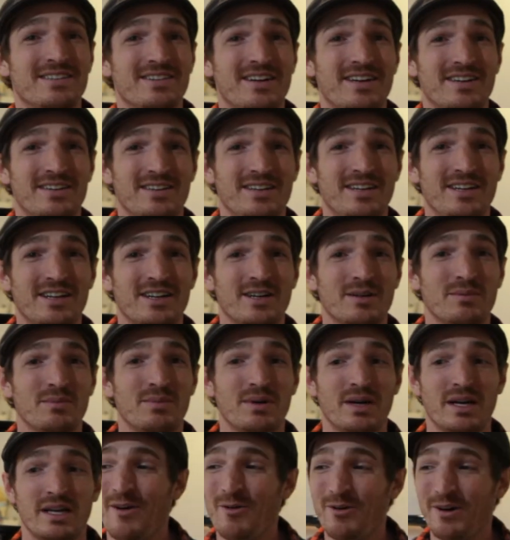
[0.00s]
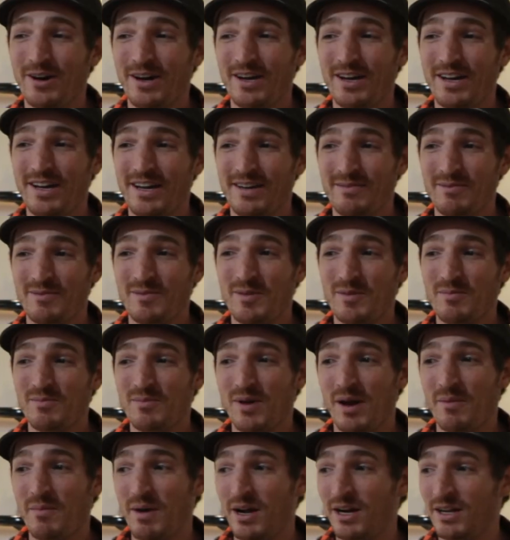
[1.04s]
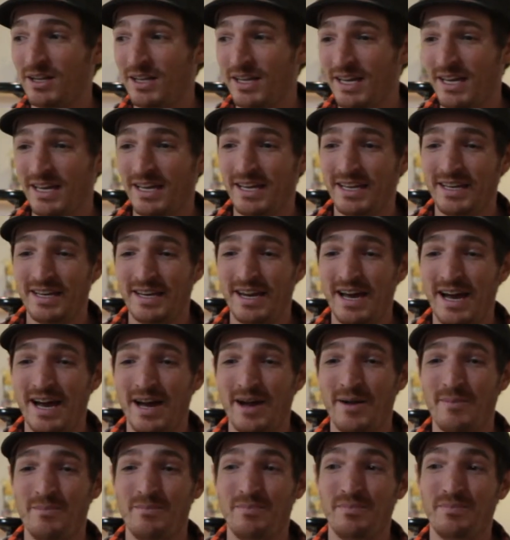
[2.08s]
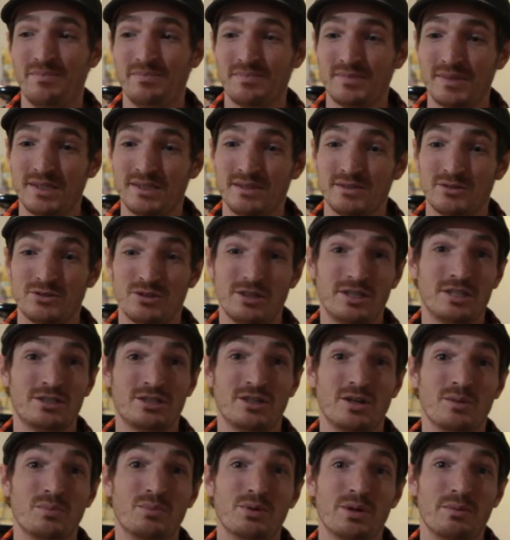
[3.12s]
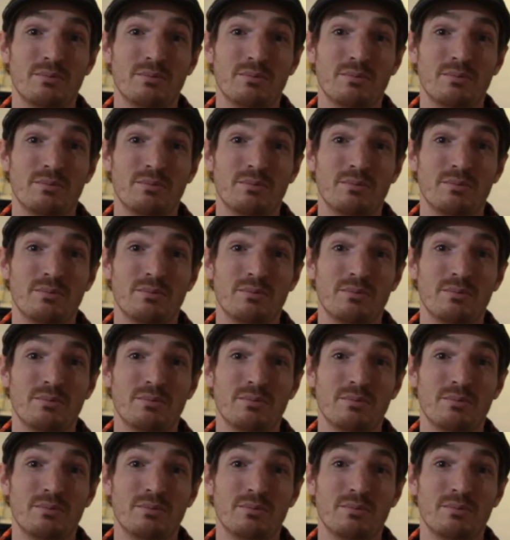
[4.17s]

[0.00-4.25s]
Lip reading: around here. I work primarily in traditional